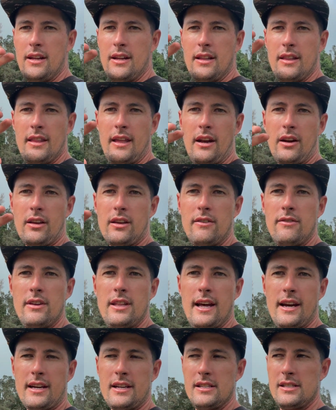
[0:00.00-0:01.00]
That'll give you
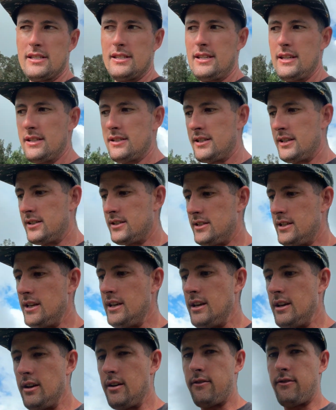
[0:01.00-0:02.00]
that
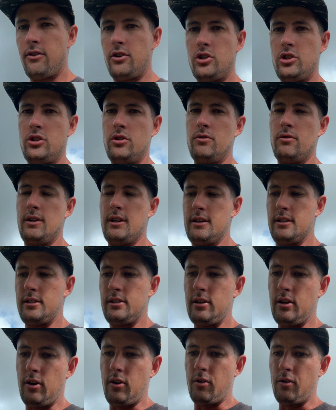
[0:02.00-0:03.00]
consistency for shooting.
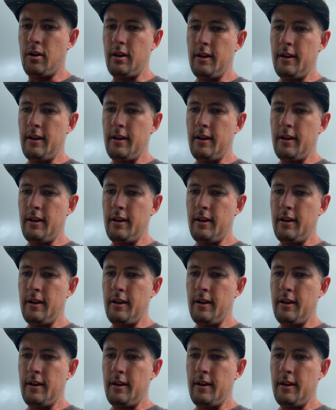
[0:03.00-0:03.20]
So